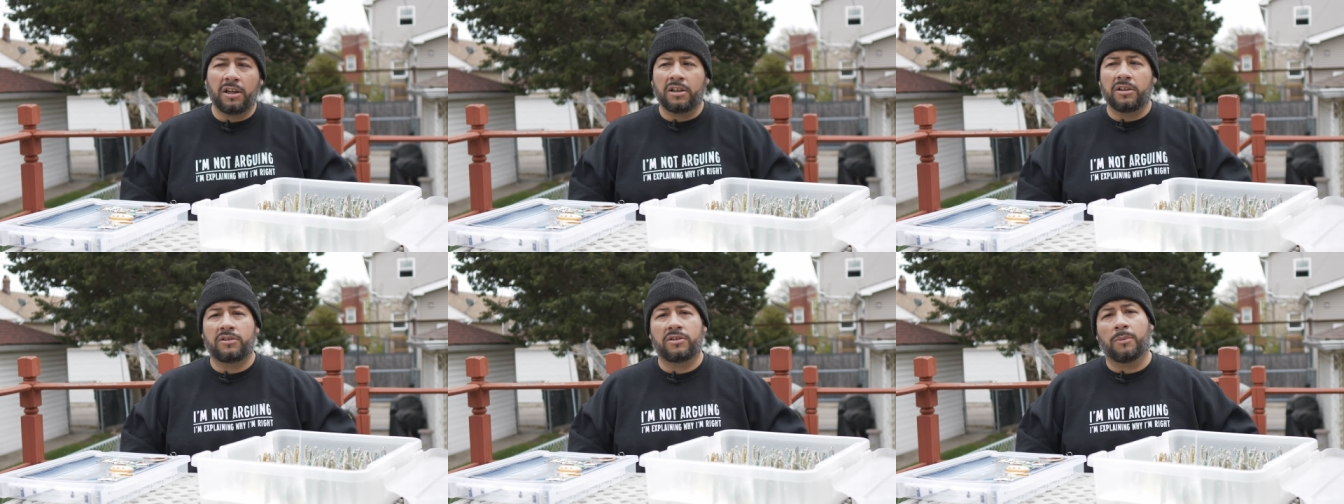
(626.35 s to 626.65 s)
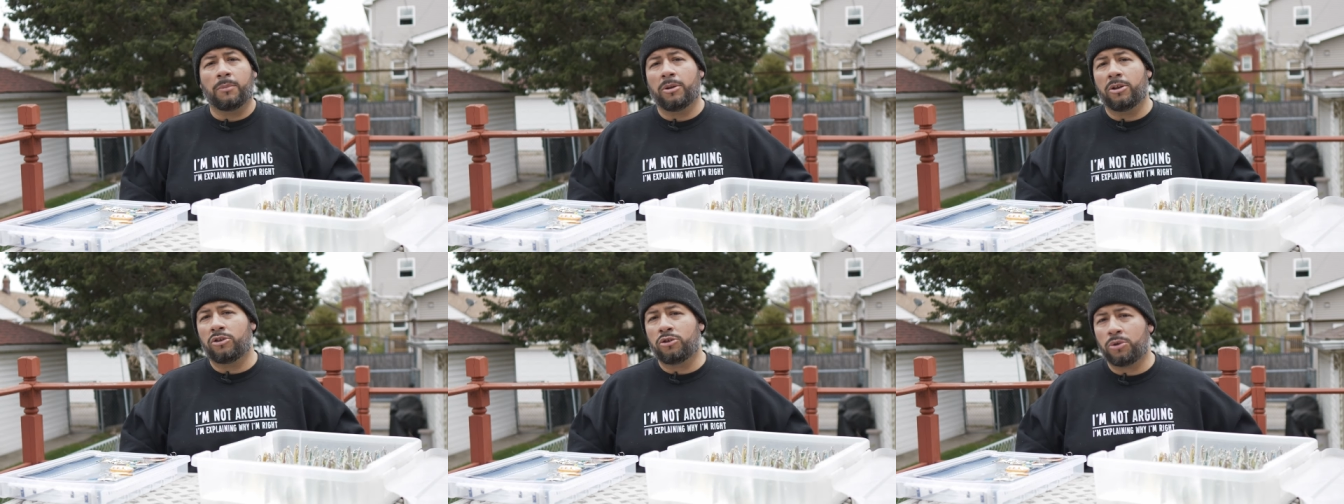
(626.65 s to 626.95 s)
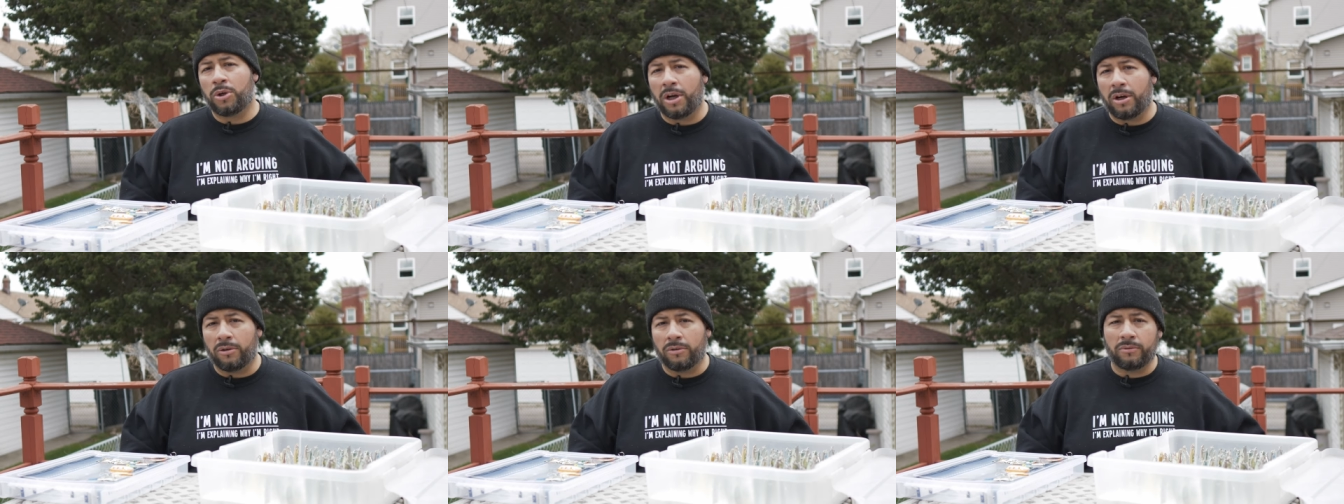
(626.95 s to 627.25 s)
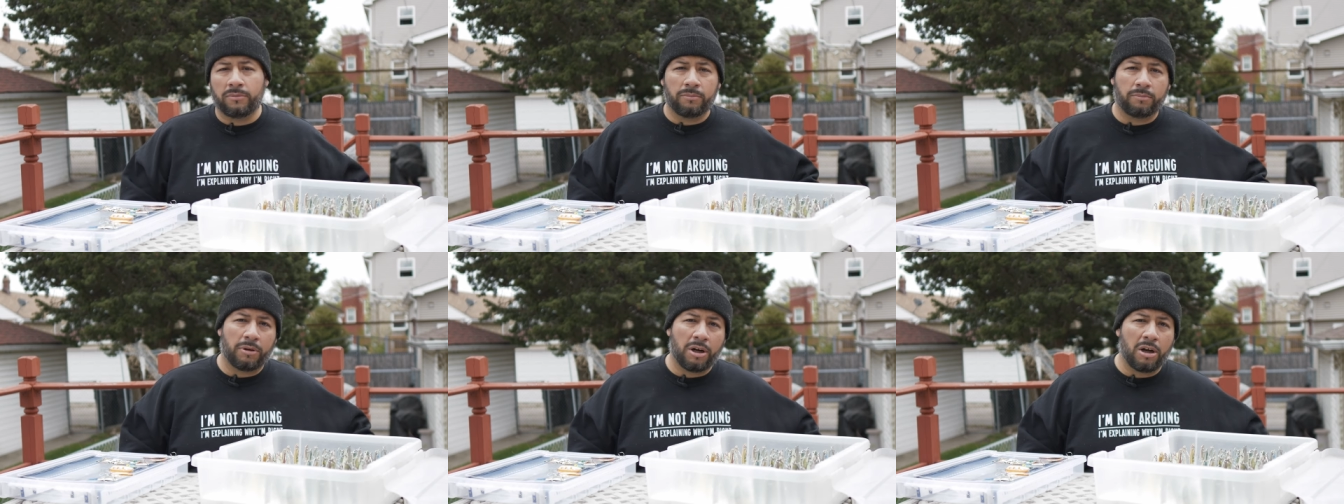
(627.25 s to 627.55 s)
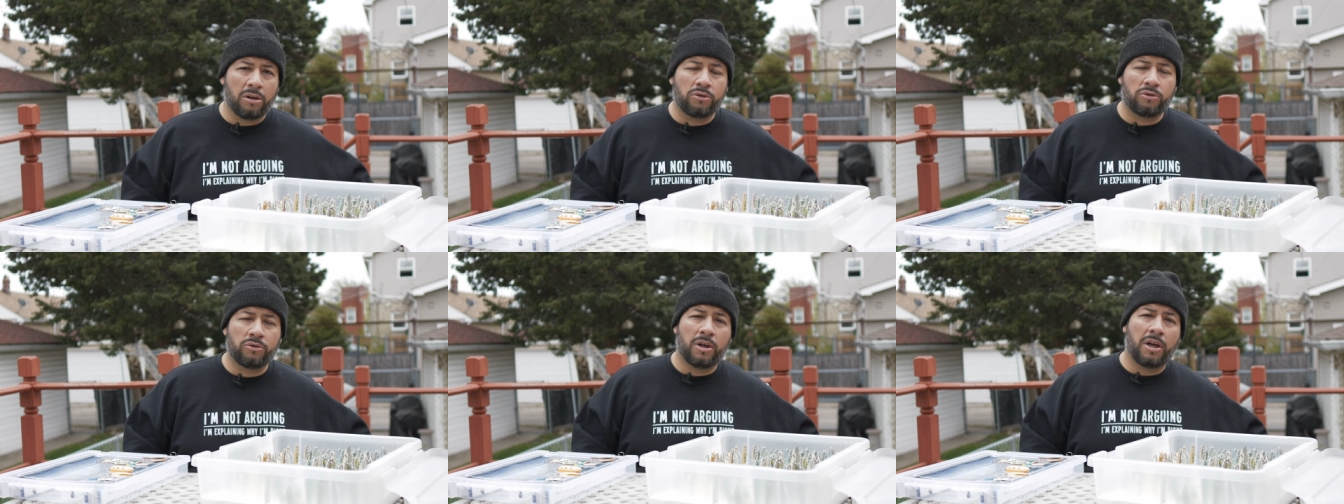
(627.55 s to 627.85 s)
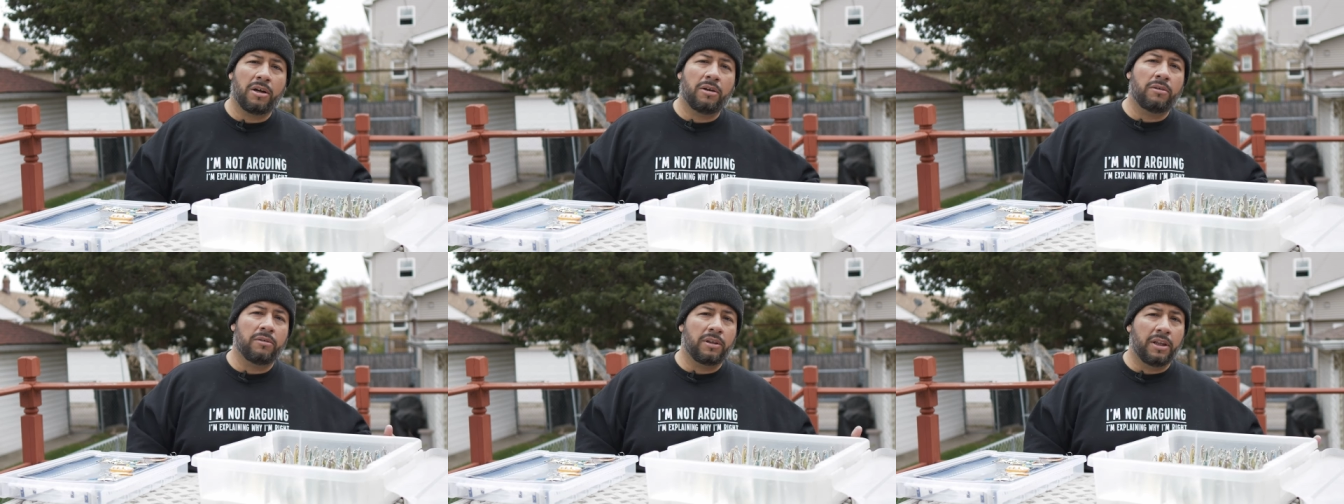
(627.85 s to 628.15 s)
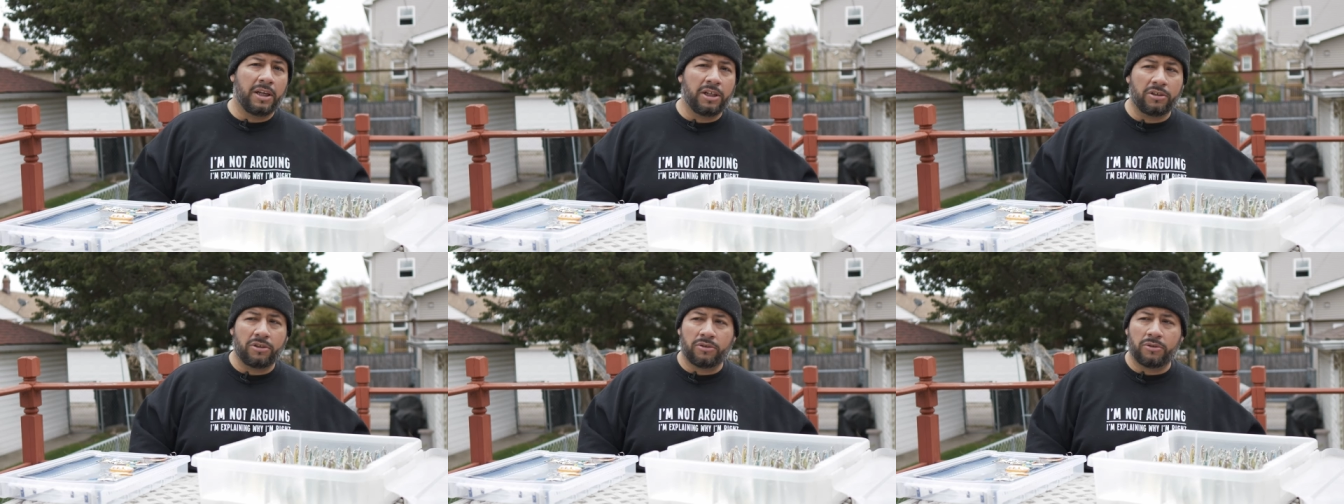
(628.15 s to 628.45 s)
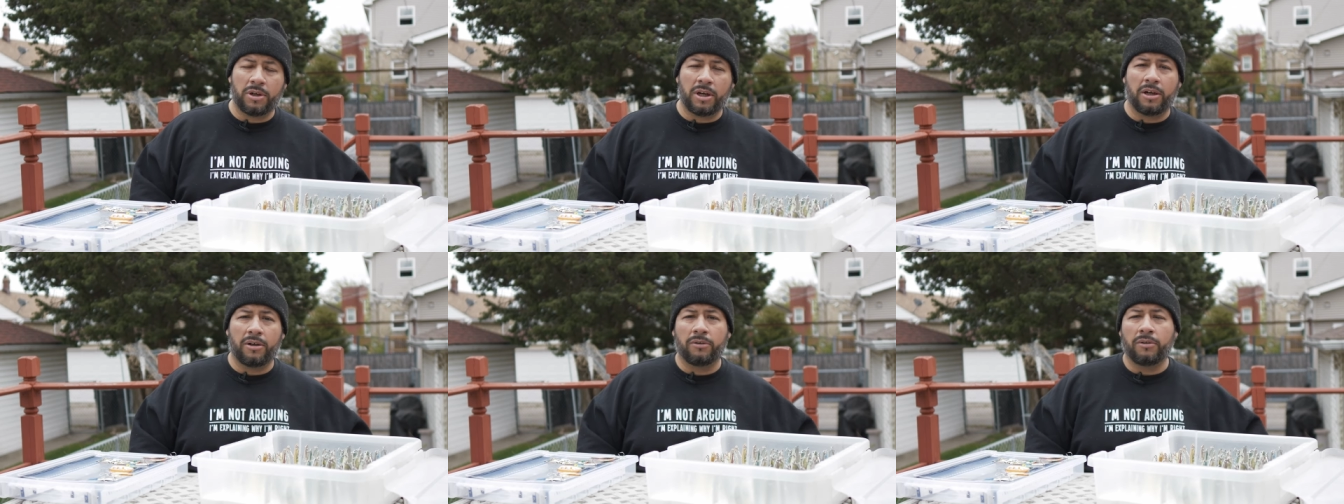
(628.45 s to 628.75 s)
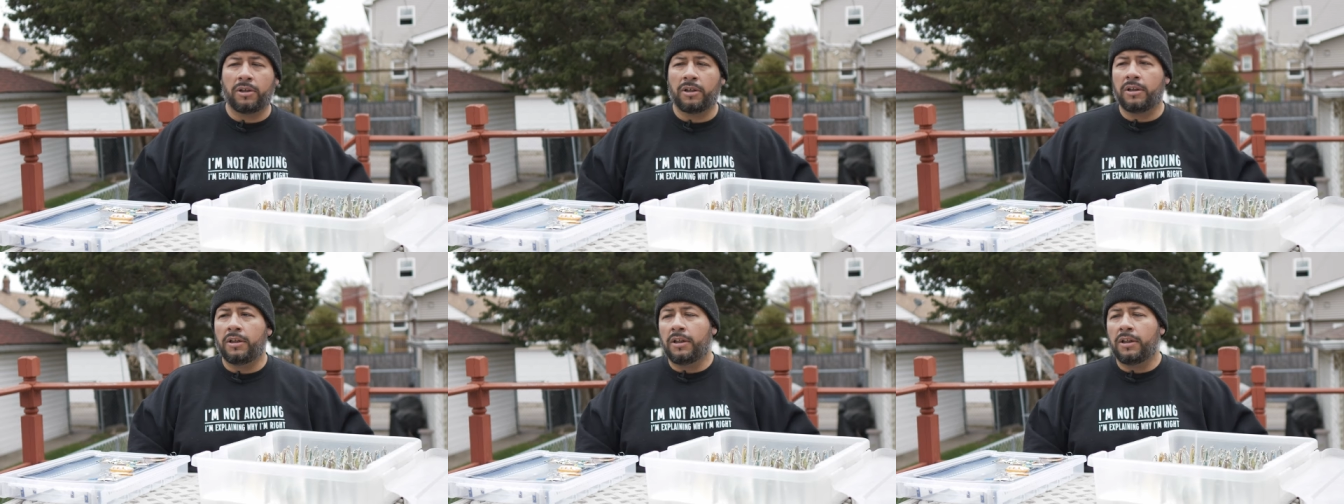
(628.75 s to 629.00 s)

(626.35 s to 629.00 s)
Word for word: some of the trout, brown trout, lake trout,